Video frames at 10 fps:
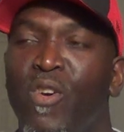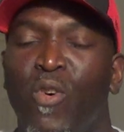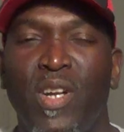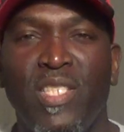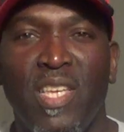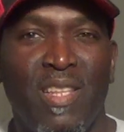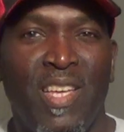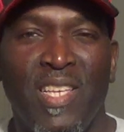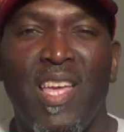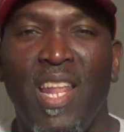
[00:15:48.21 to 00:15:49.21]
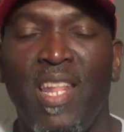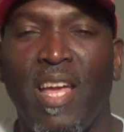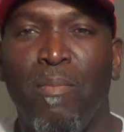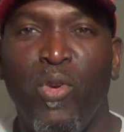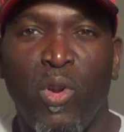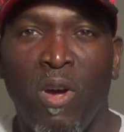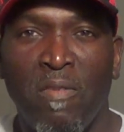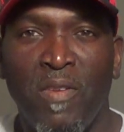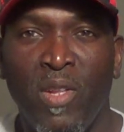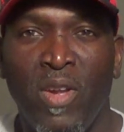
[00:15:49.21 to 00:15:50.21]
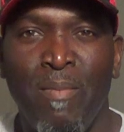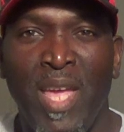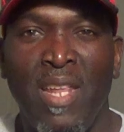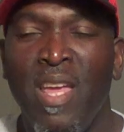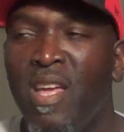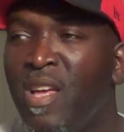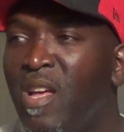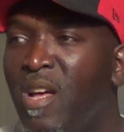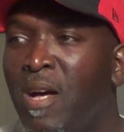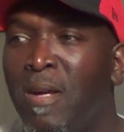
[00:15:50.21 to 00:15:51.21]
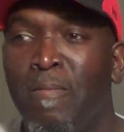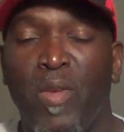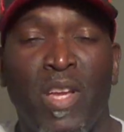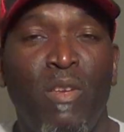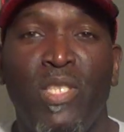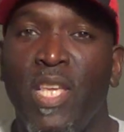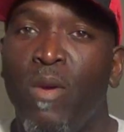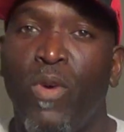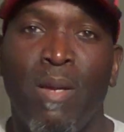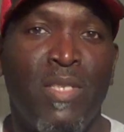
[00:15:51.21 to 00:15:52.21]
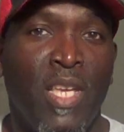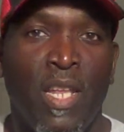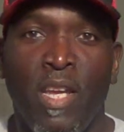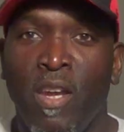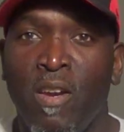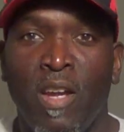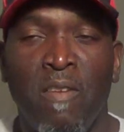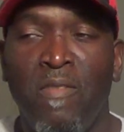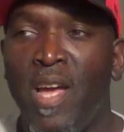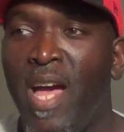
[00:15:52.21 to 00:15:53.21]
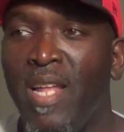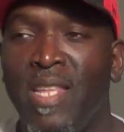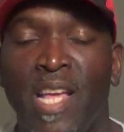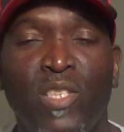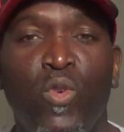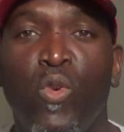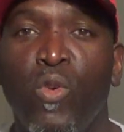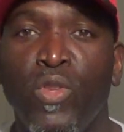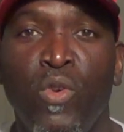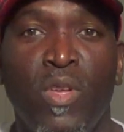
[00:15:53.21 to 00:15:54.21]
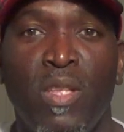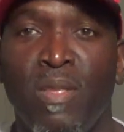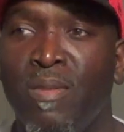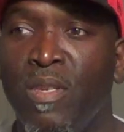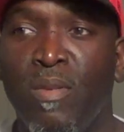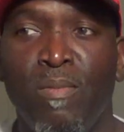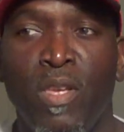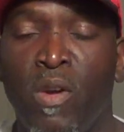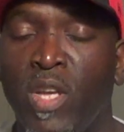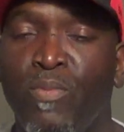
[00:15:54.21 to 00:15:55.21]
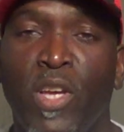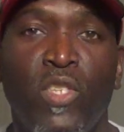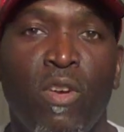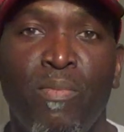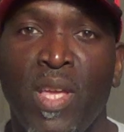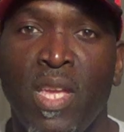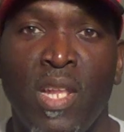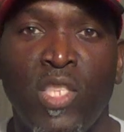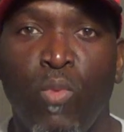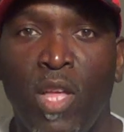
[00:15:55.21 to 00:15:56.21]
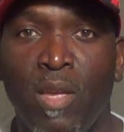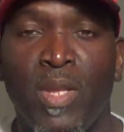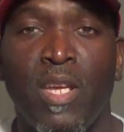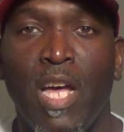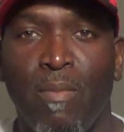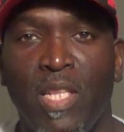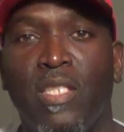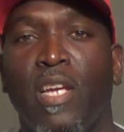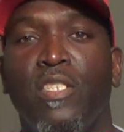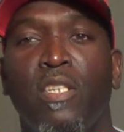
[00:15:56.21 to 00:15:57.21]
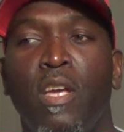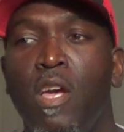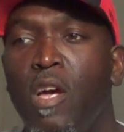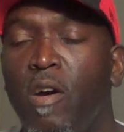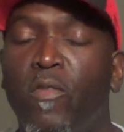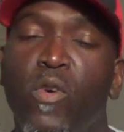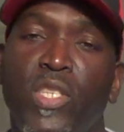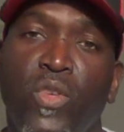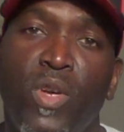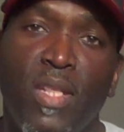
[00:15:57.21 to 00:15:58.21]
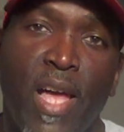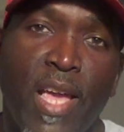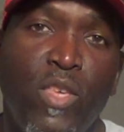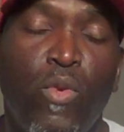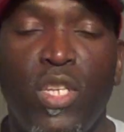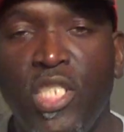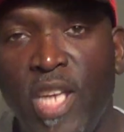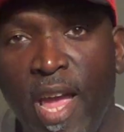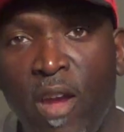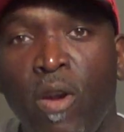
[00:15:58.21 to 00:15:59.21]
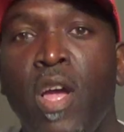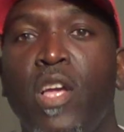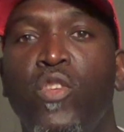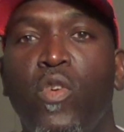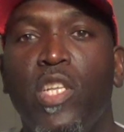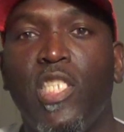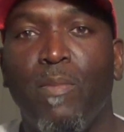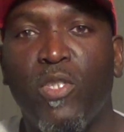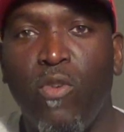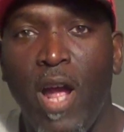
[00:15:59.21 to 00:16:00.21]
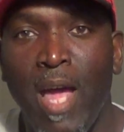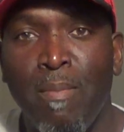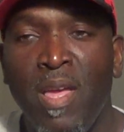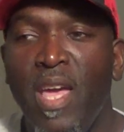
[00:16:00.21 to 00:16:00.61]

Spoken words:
Or does it? Is it kind of like a put-off? You know what I mean? Are you seeing what I'm seeing here? If not, that's cool. You can, you know, express your opinion. It's welcome in the comment section. Of course, you can like, you can share, you can subscribe.